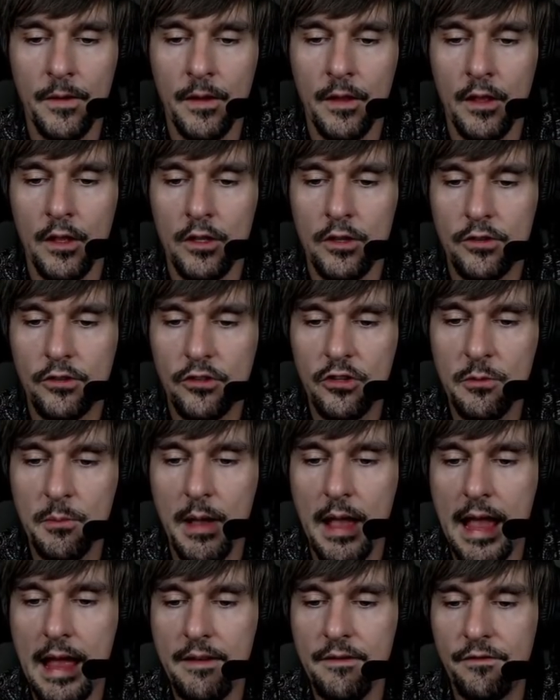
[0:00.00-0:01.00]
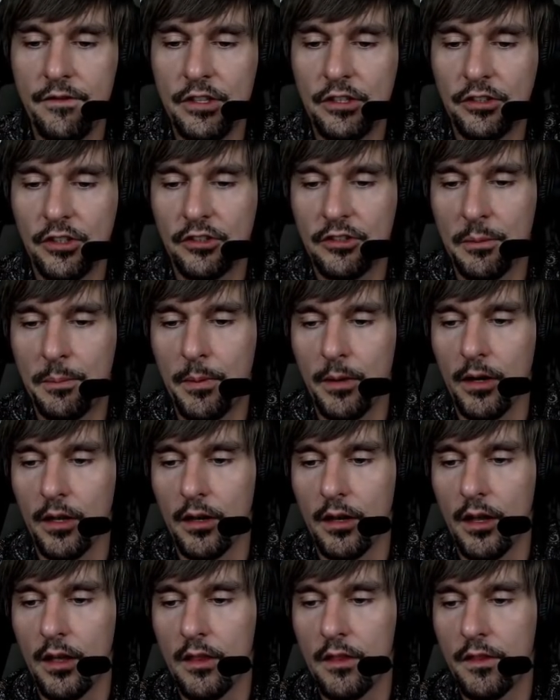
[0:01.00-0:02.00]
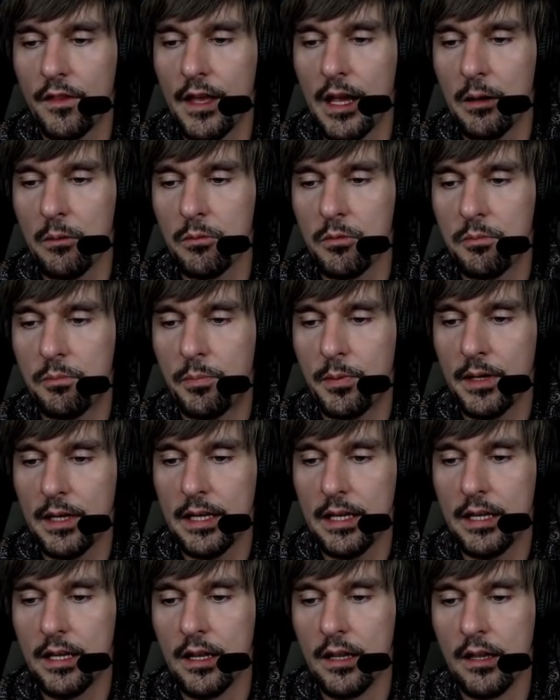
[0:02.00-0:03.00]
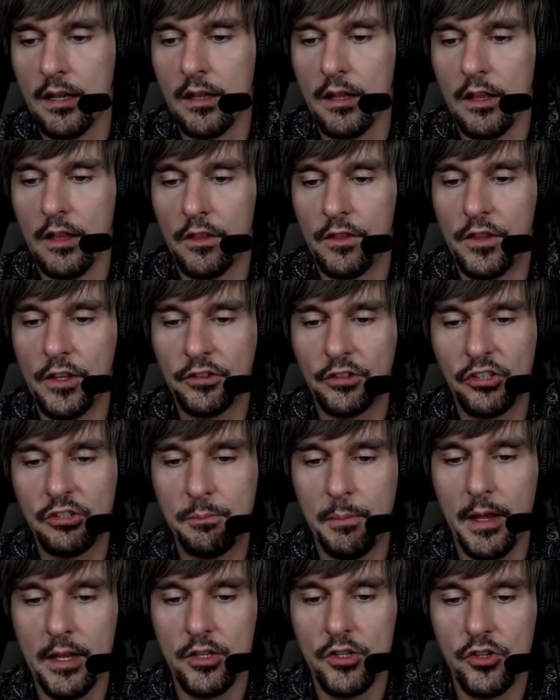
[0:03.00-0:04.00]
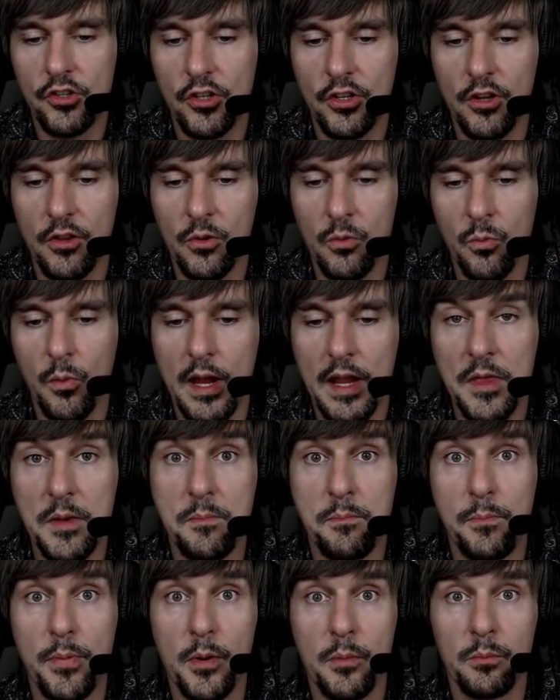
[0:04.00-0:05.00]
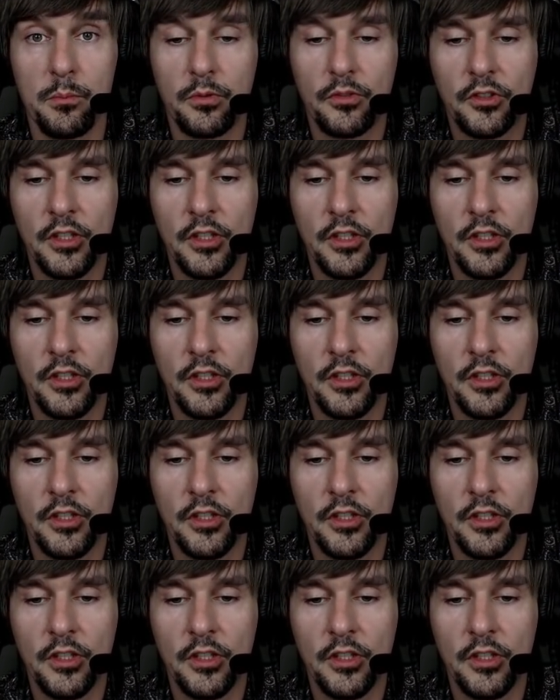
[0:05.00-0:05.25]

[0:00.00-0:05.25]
some emphasis upon, and that would be the suspension and the way the bumps